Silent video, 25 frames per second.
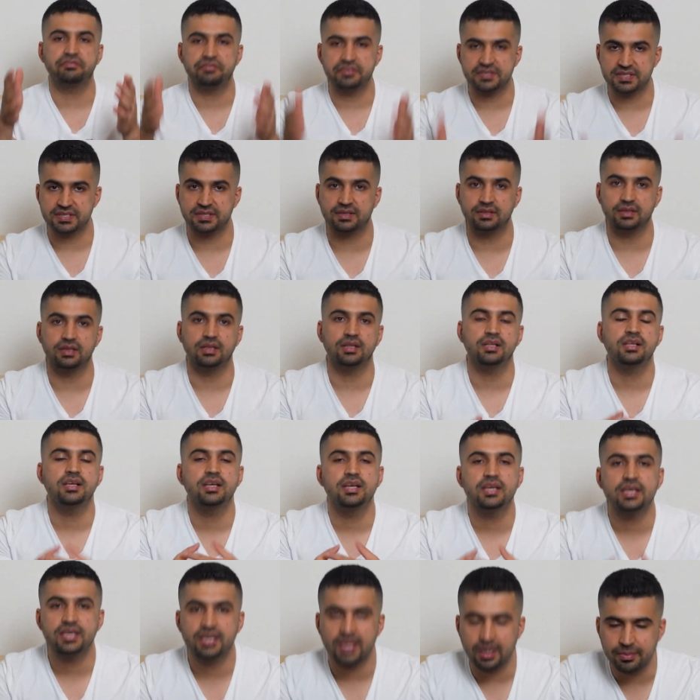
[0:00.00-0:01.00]
the physical
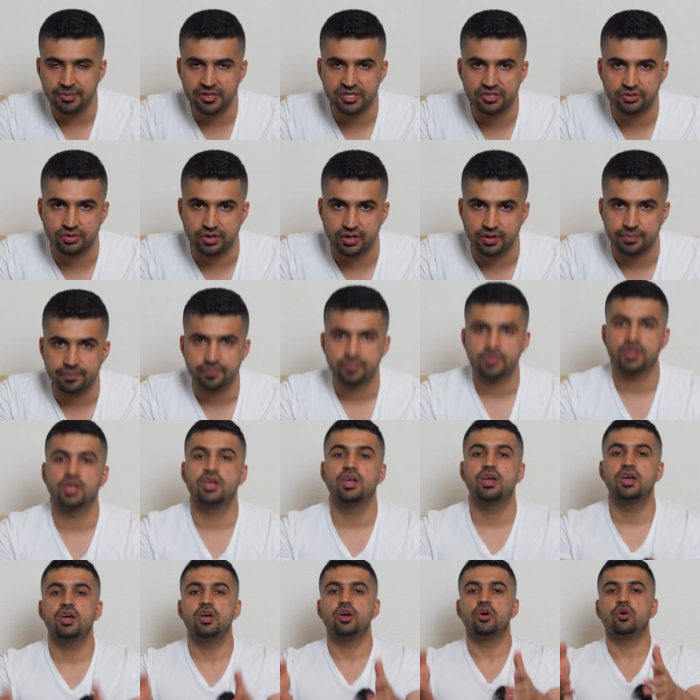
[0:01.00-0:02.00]
chemistry,
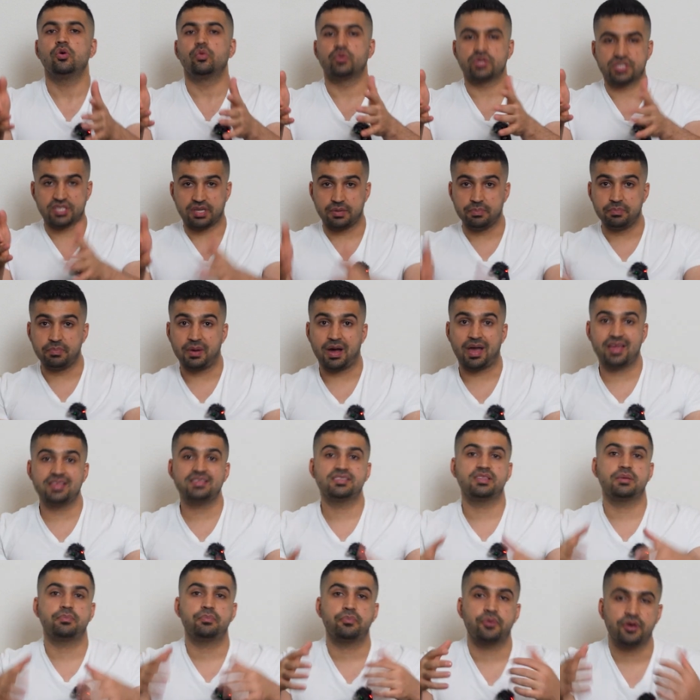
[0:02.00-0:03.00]
which
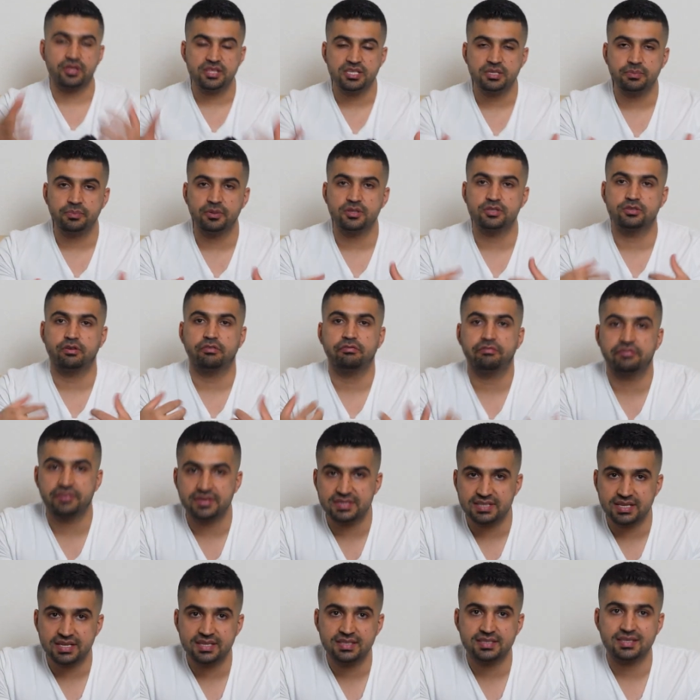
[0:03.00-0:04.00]
combines the principles of
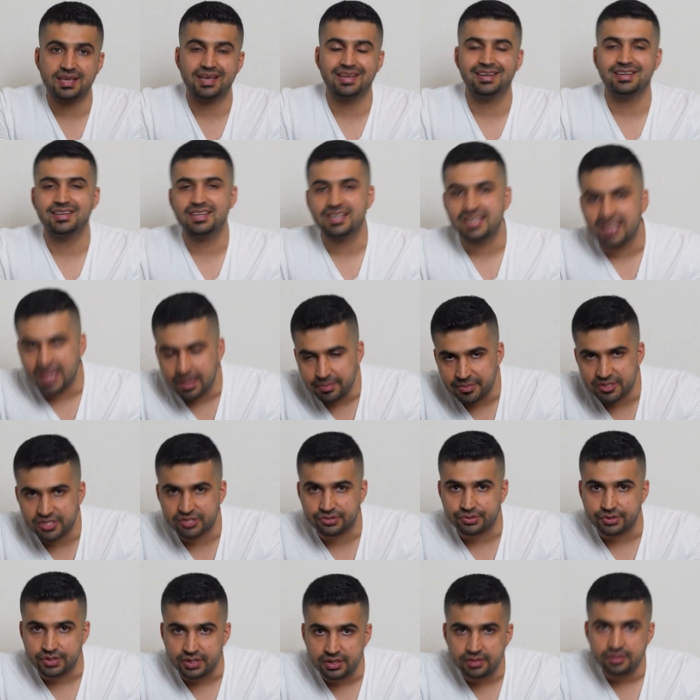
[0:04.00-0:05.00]
physics and
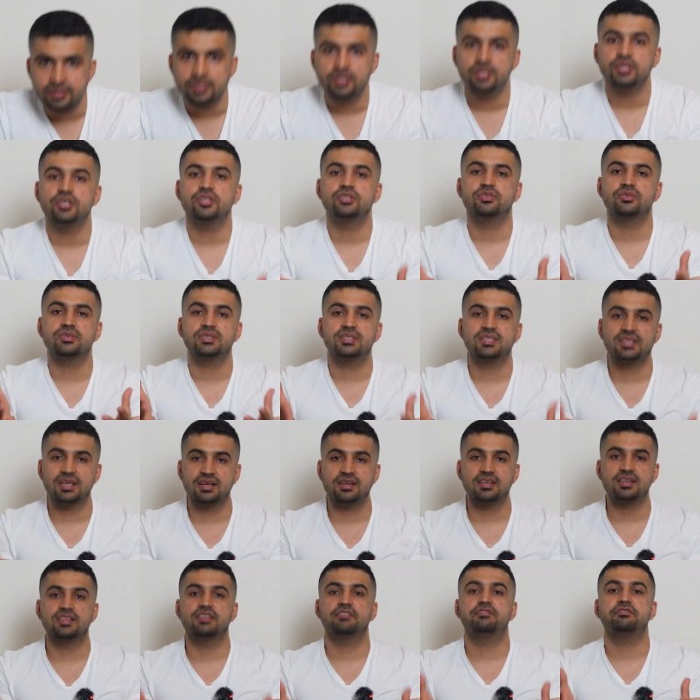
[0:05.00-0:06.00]
chemistry to
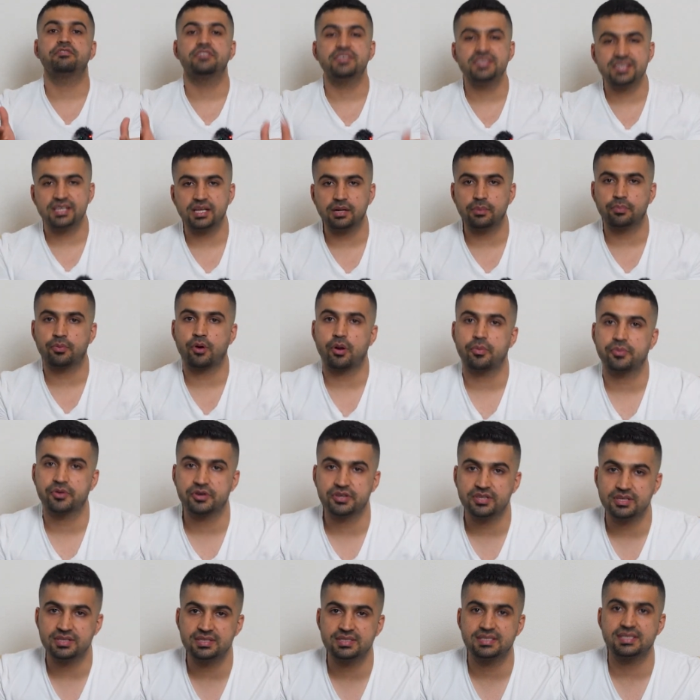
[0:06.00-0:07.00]
study the physical
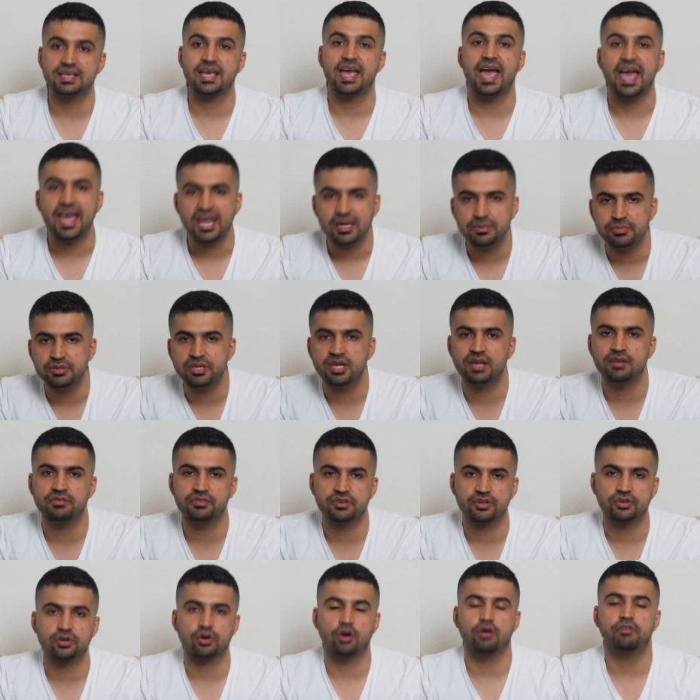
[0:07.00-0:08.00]
properties and
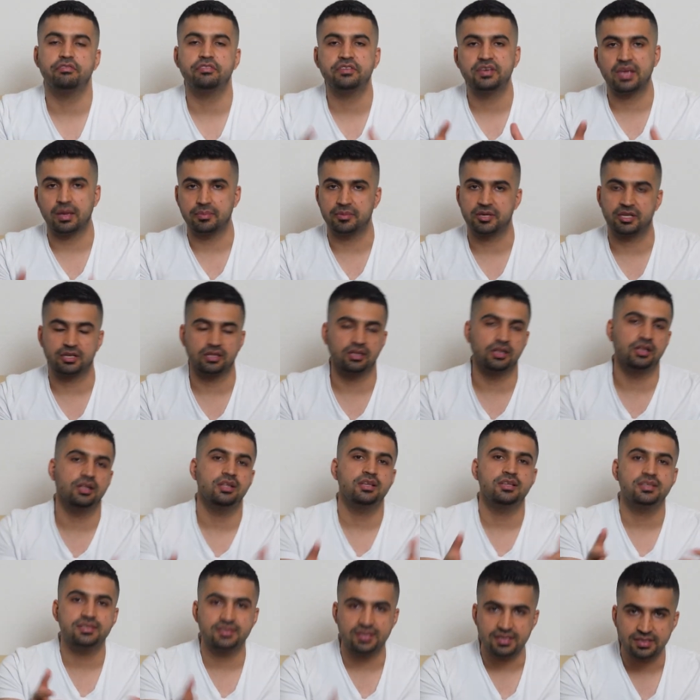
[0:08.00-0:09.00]
behavior of
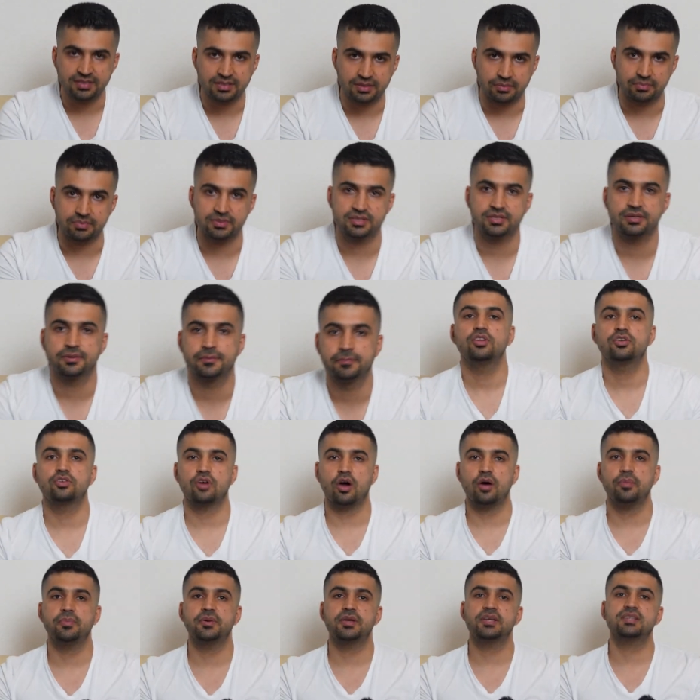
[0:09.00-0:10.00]
chemical systems.
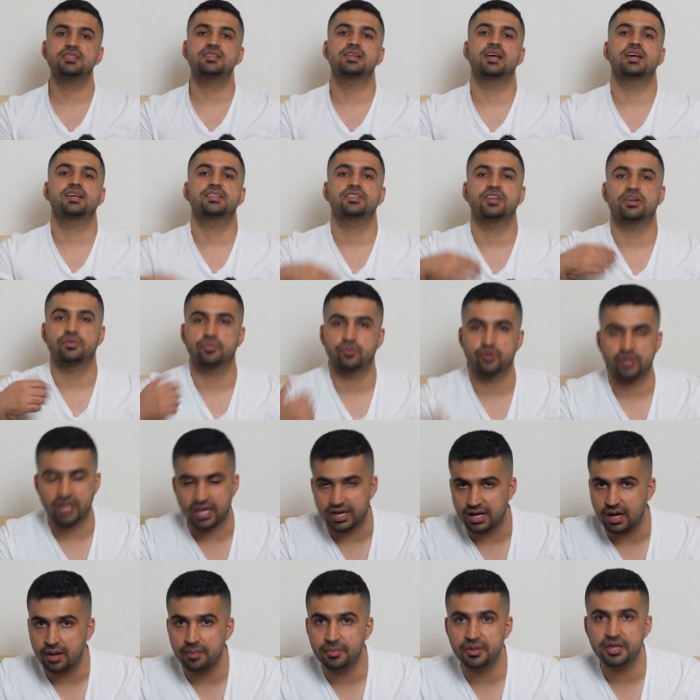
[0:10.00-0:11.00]
Topics like
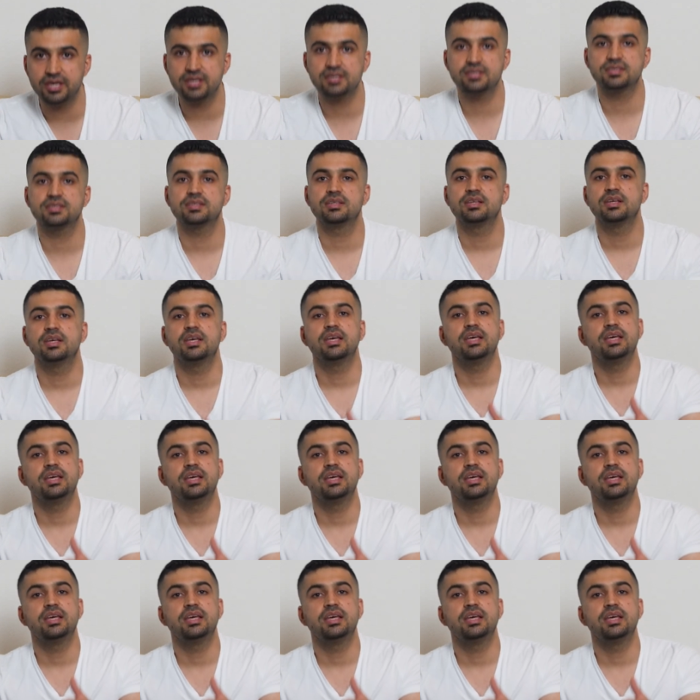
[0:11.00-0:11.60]
thermodynamics,